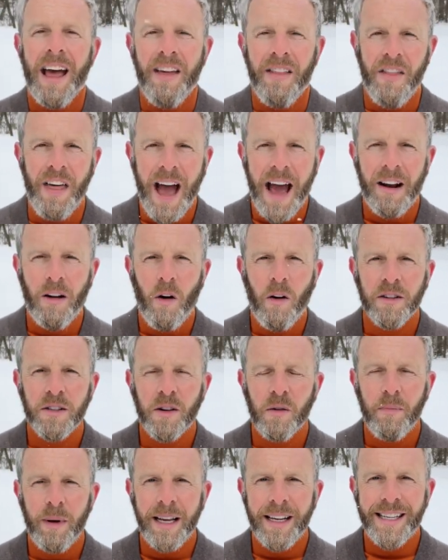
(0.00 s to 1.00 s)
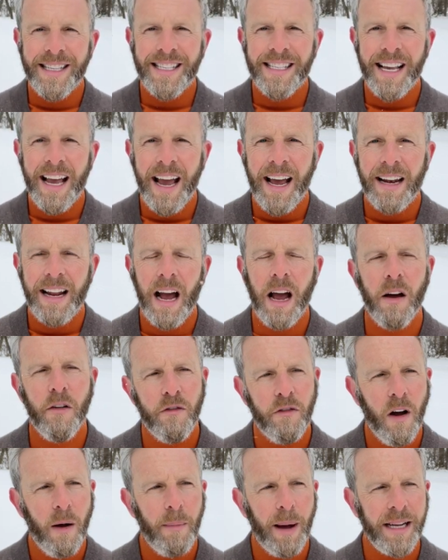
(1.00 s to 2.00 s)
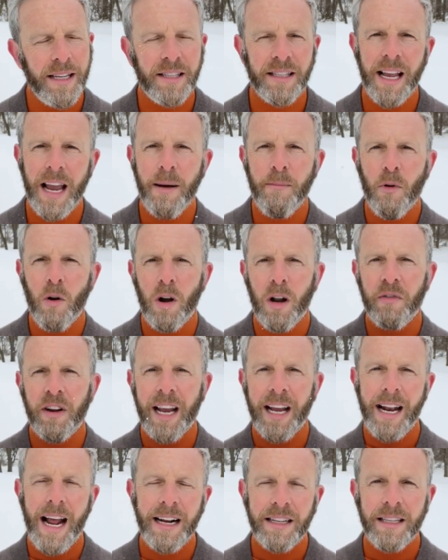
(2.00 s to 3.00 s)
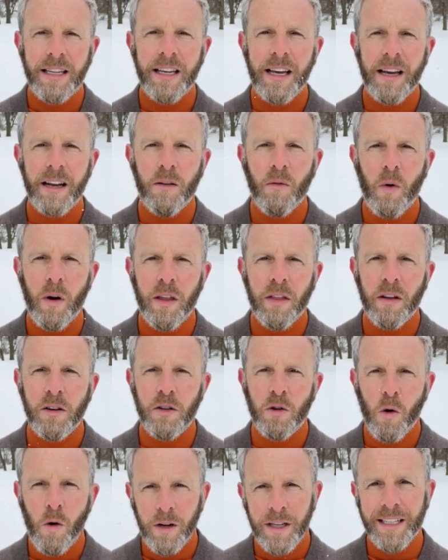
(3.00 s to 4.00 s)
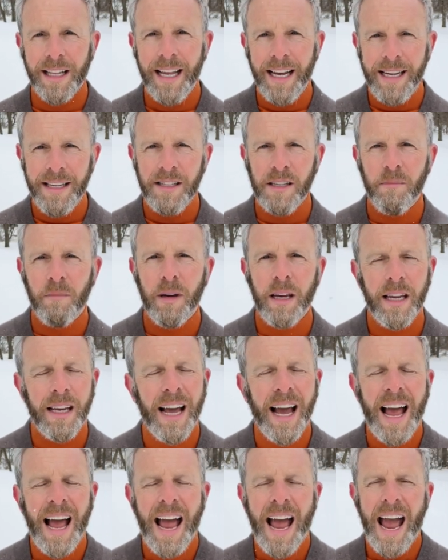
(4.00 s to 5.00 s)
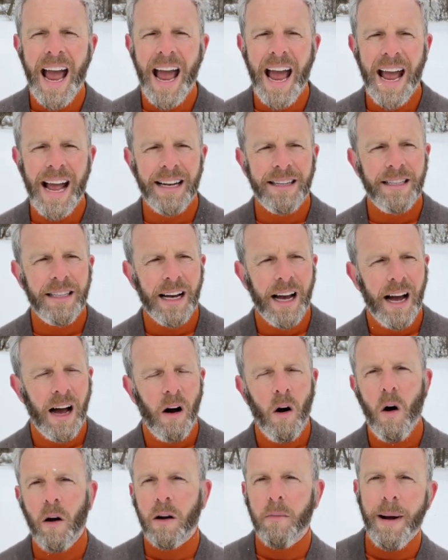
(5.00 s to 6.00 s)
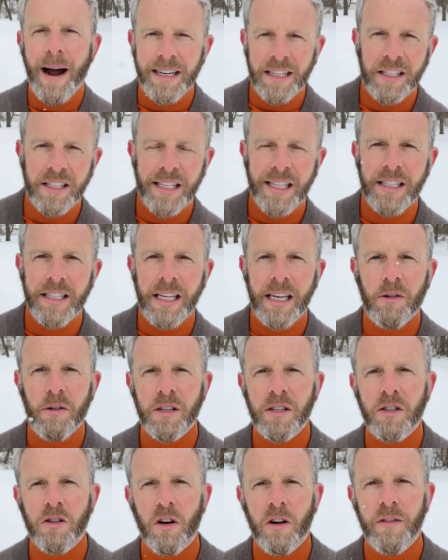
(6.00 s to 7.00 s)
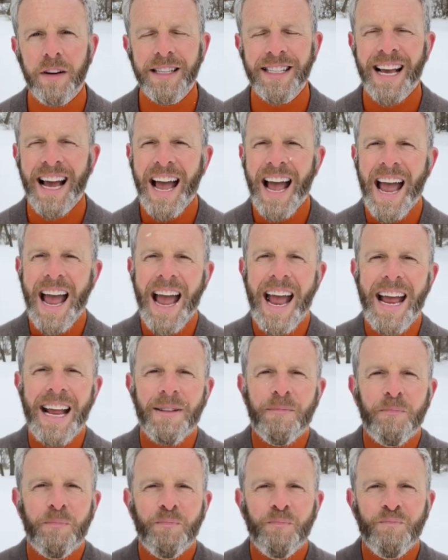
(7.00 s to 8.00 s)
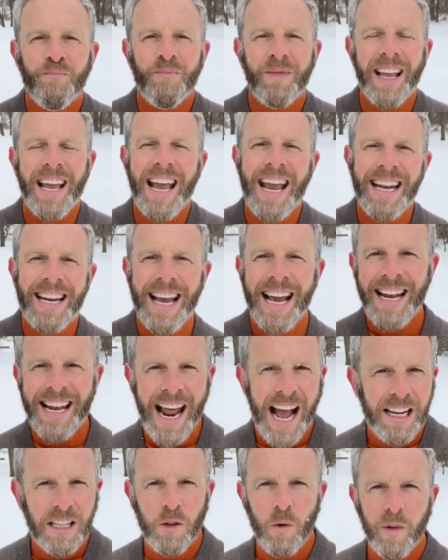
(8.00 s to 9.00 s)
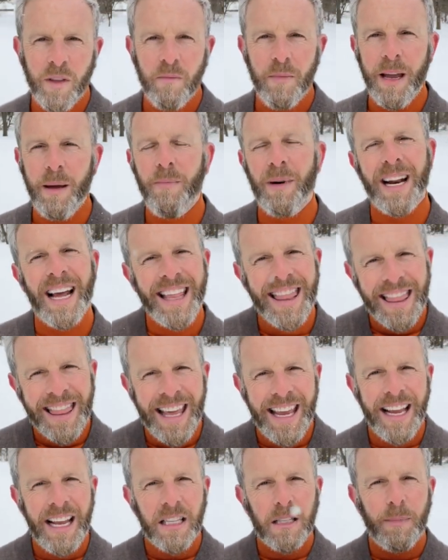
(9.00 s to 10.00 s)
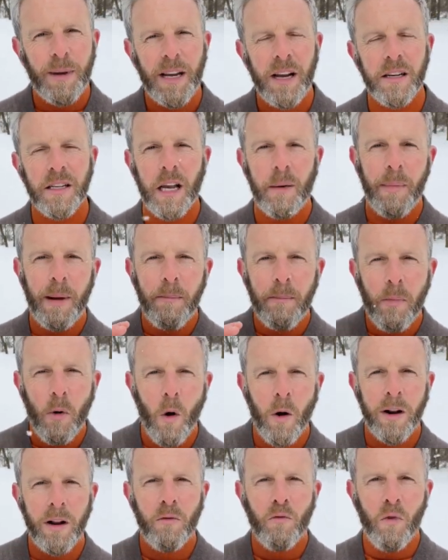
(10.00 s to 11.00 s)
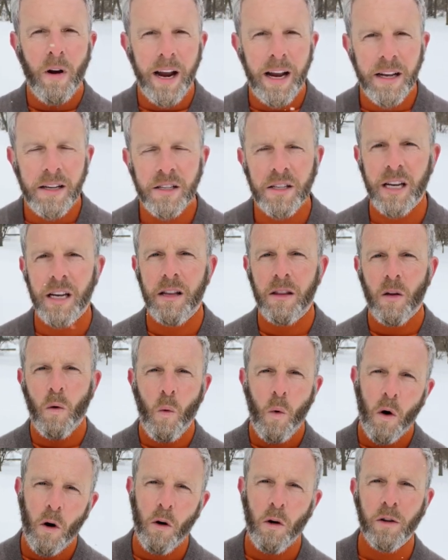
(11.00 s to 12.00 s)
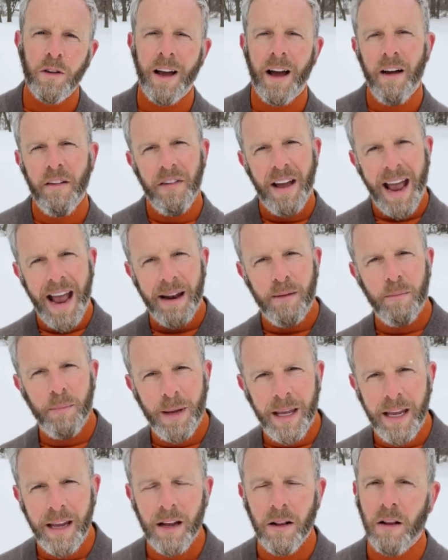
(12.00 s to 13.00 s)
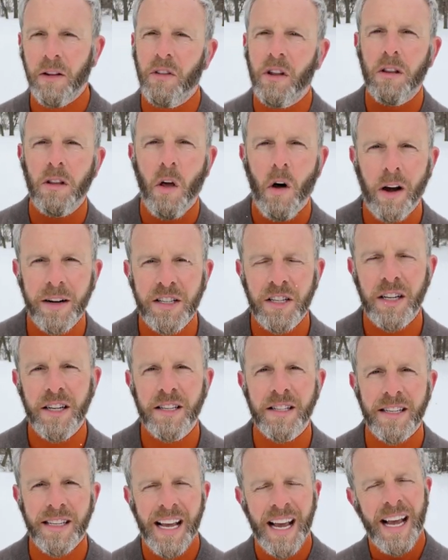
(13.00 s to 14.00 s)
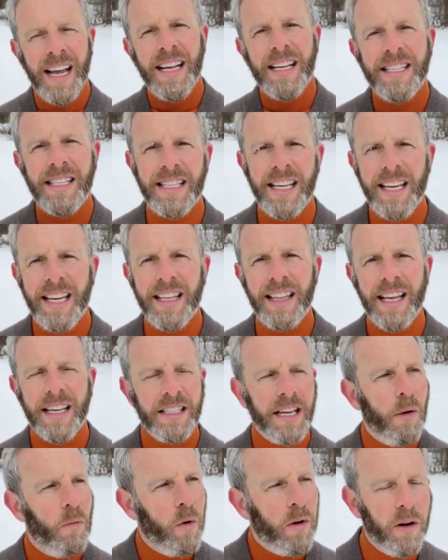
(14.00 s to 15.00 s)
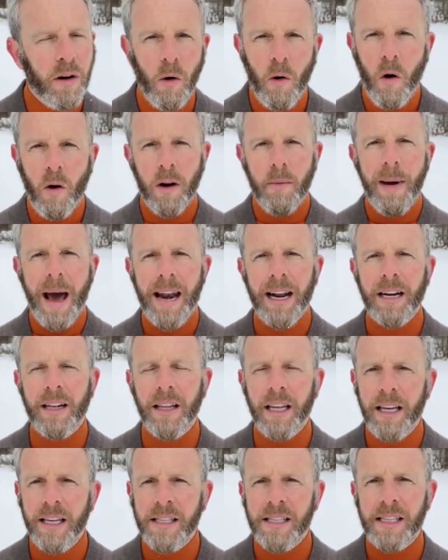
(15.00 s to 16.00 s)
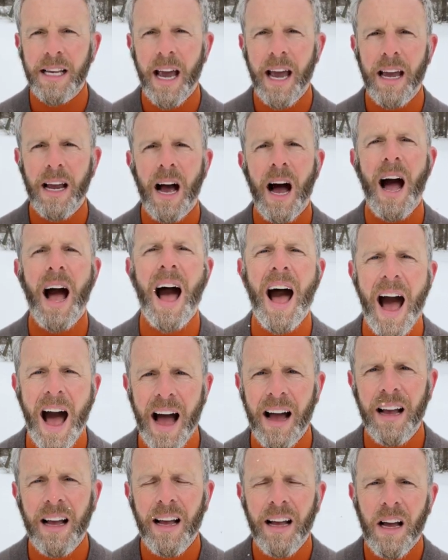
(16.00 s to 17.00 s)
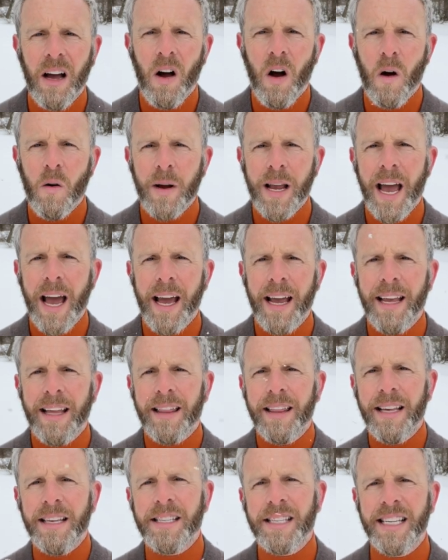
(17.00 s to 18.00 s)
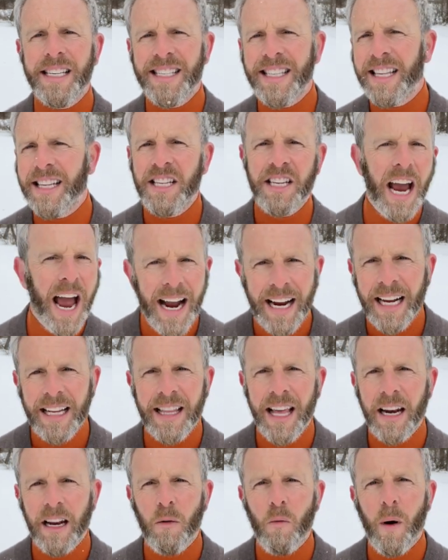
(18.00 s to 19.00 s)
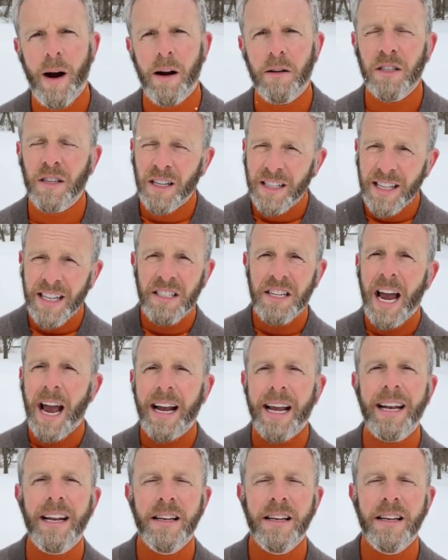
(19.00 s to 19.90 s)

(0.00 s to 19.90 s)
that also being said, from a standpoint of connecting it with George Lazenby and Honor Majesty Secret Service, it connects with me, but I think it's because I've been born and raised in the world of N. Peel and the launches and seeing this. I wouldn't automatically say, ah, okay, this is the jacket that he wears, because the jacket